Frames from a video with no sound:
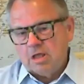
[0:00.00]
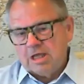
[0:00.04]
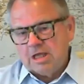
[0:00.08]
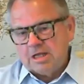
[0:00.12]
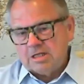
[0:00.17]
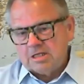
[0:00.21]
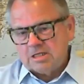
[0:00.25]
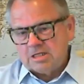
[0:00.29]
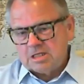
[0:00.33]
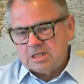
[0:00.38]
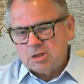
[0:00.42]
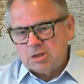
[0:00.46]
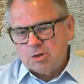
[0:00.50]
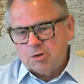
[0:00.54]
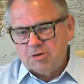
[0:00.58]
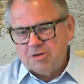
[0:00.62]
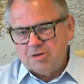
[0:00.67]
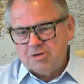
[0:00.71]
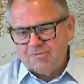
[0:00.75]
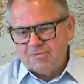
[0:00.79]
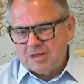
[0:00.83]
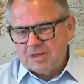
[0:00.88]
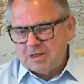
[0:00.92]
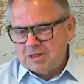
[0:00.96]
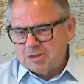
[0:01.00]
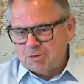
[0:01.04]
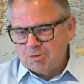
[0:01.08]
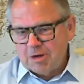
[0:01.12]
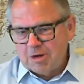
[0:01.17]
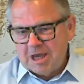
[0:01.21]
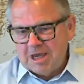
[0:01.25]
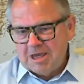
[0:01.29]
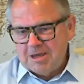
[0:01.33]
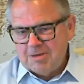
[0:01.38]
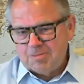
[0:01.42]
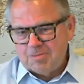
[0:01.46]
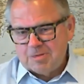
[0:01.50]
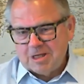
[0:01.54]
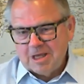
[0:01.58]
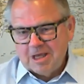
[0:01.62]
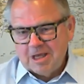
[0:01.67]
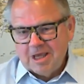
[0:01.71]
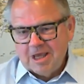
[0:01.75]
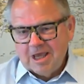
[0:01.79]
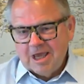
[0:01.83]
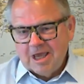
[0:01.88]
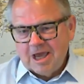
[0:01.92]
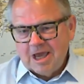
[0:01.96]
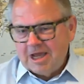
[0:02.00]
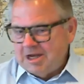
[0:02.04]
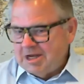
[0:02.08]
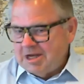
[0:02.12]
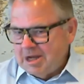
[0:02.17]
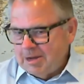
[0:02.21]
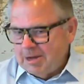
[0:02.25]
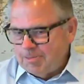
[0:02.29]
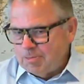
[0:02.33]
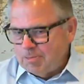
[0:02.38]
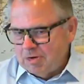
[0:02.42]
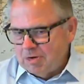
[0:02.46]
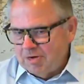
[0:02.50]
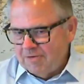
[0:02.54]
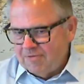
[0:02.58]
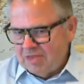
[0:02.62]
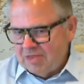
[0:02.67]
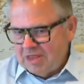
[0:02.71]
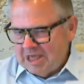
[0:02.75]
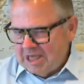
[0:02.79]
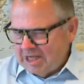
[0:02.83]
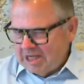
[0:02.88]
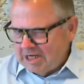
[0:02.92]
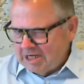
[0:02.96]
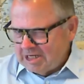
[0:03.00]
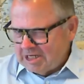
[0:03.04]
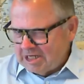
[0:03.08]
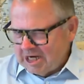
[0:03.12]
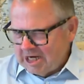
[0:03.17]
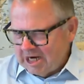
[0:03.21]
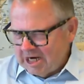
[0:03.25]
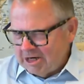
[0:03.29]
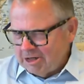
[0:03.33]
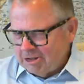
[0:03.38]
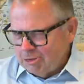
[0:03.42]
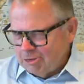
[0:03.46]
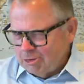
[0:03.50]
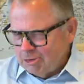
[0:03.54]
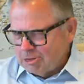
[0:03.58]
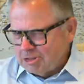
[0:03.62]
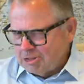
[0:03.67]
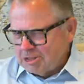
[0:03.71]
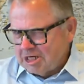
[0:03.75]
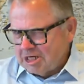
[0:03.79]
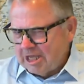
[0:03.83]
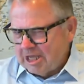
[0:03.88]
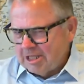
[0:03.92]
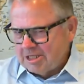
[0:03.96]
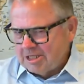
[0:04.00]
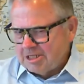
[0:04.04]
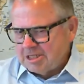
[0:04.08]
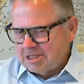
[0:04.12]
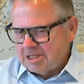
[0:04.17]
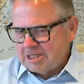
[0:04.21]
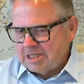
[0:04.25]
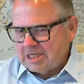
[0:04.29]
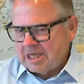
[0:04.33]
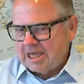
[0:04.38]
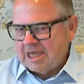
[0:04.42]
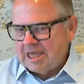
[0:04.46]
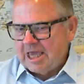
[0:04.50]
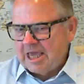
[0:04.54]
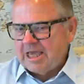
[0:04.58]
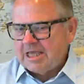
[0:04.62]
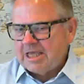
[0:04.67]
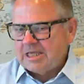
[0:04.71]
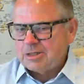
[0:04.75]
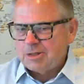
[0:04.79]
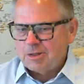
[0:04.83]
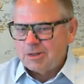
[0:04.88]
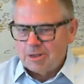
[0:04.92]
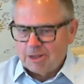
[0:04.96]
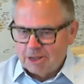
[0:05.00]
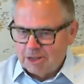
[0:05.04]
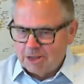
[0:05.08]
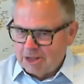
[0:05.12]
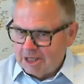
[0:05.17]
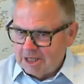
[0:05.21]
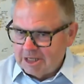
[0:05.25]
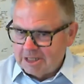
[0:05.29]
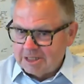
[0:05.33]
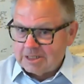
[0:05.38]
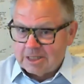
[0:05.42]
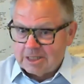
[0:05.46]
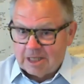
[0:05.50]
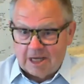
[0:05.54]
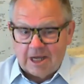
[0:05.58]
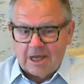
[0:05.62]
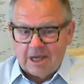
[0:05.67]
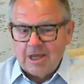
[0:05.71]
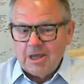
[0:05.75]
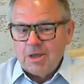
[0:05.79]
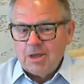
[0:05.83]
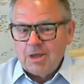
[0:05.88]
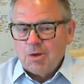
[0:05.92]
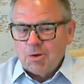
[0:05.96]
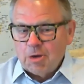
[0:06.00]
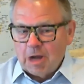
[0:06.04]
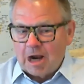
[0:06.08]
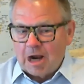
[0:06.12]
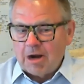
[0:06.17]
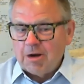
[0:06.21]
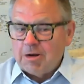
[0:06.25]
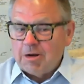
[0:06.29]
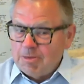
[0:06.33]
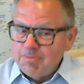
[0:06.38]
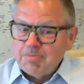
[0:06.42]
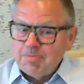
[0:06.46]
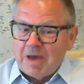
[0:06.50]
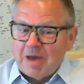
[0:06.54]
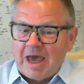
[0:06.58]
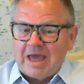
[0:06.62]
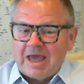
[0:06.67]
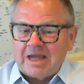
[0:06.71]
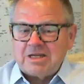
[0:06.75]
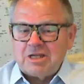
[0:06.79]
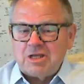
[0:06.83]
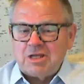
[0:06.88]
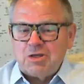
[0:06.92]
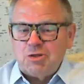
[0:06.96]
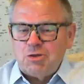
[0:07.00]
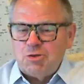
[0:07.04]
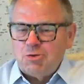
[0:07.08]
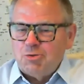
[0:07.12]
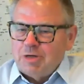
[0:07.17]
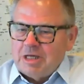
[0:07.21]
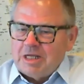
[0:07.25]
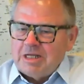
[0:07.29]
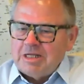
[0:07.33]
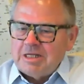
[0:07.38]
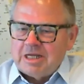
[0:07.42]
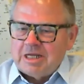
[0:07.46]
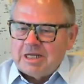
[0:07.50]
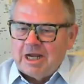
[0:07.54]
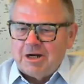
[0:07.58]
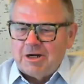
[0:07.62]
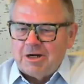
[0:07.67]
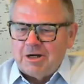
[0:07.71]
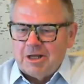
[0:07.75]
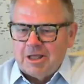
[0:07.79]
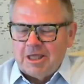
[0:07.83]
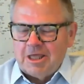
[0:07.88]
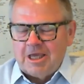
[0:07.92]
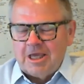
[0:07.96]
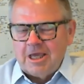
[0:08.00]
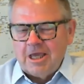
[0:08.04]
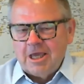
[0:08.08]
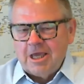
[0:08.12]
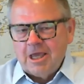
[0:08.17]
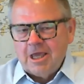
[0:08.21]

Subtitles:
And so you've described a number of the internal challenges, I guess, or the things that are impacting you internally.